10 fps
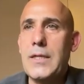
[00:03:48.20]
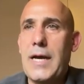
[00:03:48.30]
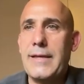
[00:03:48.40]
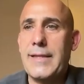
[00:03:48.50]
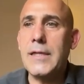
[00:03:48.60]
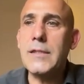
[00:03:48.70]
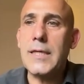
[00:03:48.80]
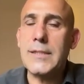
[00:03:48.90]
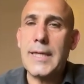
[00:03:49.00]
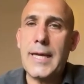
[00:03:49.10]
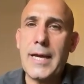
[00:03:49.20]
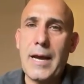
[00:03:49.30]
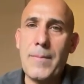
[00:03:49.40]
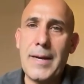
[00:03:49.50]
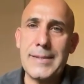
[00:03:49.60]
I think that
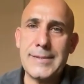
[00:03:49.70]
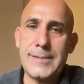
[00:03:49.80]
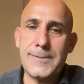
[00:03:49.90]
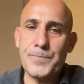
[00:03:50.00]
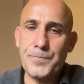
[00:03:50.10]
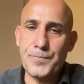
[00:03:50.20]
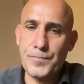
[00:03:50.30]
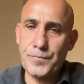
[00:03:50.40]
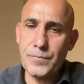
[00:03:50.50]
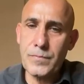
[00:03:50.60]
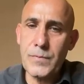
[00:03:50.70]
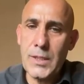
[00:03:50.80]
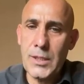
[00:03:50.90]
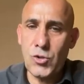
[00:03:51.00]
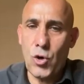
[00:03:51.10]
Hamas,
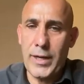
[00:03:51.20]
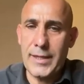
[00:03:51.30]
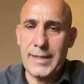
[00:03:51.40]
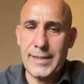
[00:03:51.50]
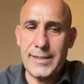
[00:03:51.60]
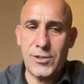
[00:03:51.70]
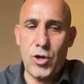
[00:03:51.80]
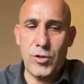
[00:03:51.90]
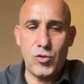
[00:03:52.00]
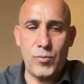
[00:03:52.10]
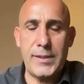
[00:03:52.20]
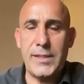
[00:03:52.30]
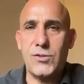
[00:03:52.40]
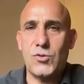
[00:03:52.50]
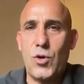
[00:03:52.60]
knowing that it's going to be
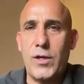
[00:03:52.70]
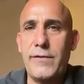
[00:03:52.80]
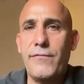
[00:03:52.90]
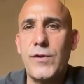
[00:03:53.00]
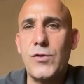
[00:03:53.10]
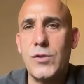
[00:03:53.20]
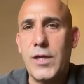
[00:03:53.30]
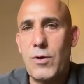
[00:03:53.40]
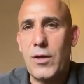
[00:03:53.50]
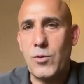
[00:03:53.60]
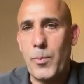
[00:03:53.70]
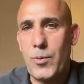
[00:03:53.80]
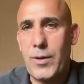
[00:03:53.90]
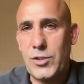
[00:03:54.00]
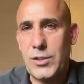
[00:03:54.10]
destroyed if we do the ground
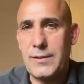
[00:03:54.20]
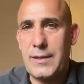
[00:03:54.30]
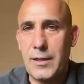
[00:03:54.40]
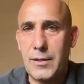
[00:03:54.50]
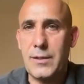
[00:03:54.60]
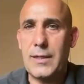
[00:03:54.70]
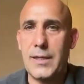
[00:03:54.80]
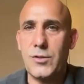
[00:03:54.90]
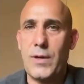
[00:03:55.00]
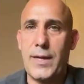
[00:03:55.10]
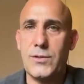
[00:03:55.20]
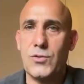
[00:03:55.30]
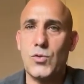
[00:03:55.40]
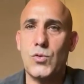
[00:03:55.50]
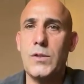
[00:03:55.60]
operation, they are like trying
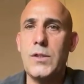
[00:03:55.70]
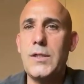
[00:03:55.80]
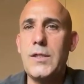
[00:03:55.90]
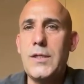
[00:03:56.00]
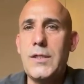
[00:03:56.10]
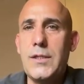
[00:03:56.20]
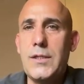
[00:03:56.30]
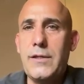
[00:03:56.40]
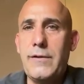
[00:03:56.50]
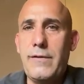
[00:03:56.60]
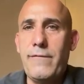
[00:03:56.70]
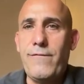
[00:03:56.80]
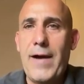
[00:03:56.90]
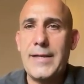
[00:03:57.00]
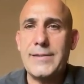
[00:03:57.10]
to
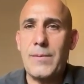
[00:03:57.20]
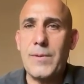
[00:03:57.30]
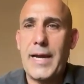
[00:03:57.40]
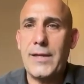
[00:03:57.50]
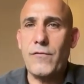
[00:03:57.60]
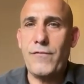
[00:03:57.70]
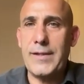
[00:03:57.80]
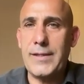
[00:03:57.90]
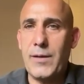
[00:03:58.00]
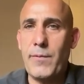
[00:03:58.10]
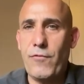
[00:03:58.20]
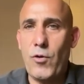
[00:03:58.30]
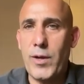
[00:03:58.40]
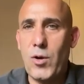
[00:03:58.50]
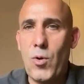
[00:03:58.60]
find some kind of ending
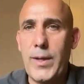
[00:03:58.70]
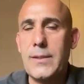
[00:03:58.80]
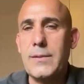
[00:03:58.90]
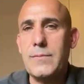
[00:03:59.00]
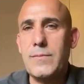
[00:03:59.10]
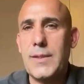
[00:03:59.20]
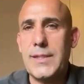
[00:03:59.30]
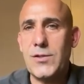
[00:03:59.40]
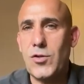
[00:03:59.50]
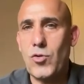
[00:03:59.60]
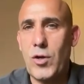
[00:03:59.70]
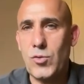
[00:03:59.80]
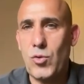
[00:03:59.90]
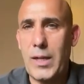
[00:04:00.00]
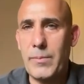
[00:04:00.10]
before we go in, but it's not going
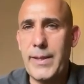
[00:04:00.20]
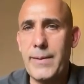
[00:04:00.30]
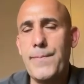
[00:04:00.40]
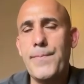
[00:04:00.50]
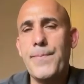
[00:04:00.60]
to help them.